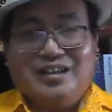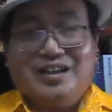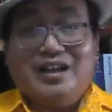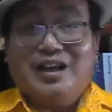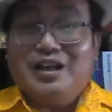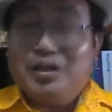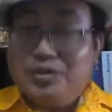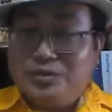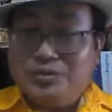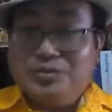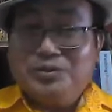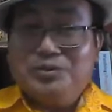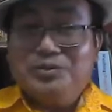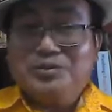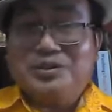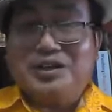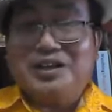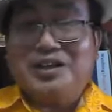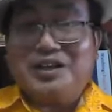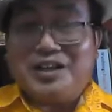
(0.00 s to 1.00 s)
Hello,
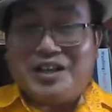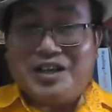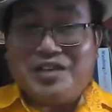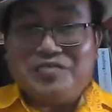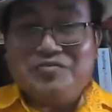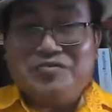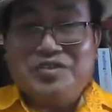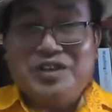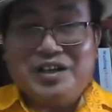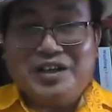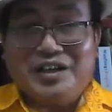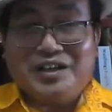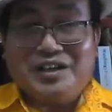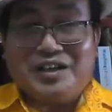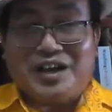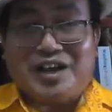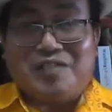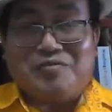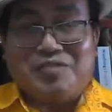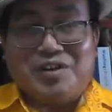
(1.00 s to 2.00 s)
good
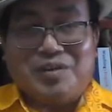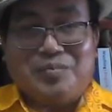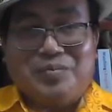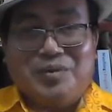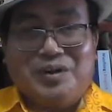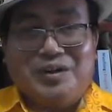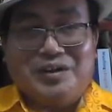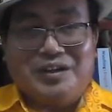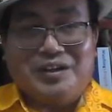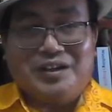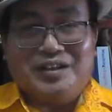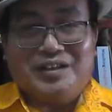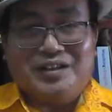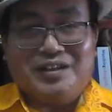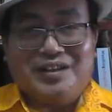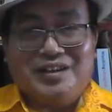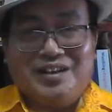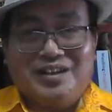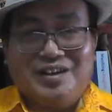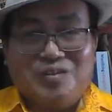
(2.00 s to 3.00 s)
evening, everybody.
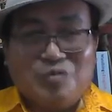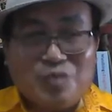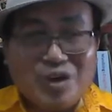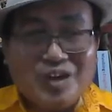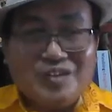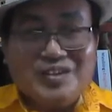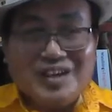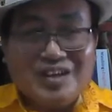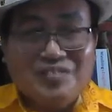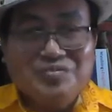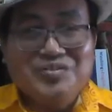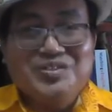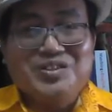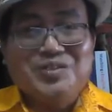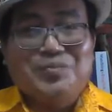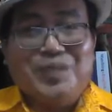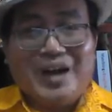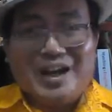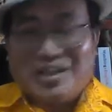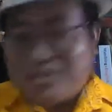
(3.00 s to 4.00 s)
Welcome to my